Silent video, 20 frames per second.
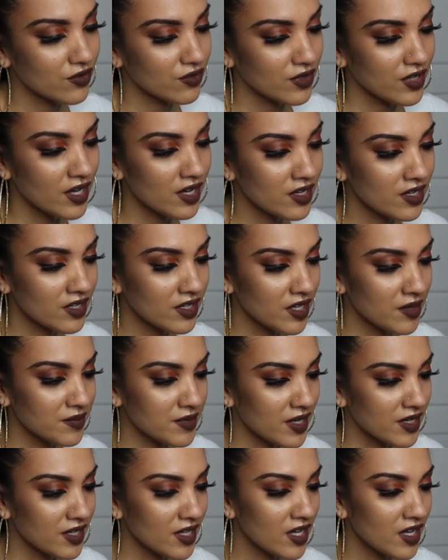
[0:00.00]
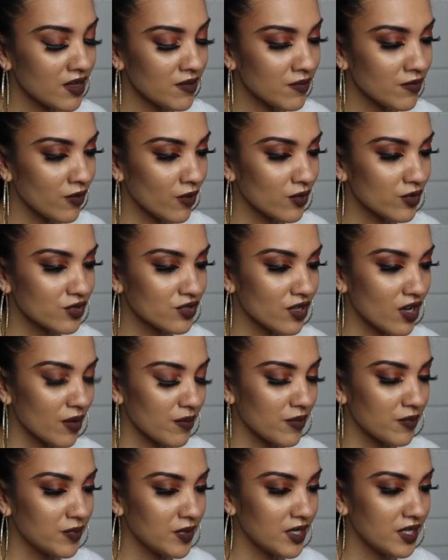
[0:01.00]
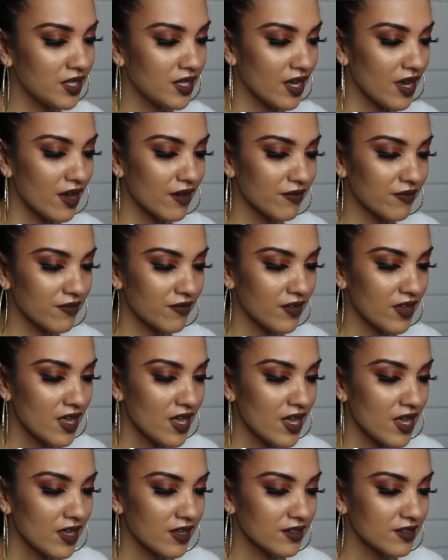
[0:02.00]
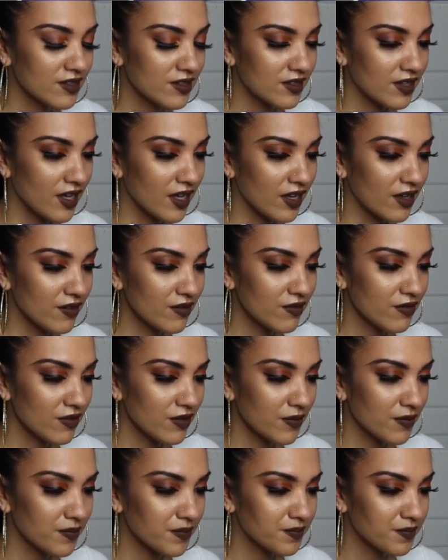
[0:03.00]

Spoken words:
Rihanna, keep that name, Photoshop, PDF, Save.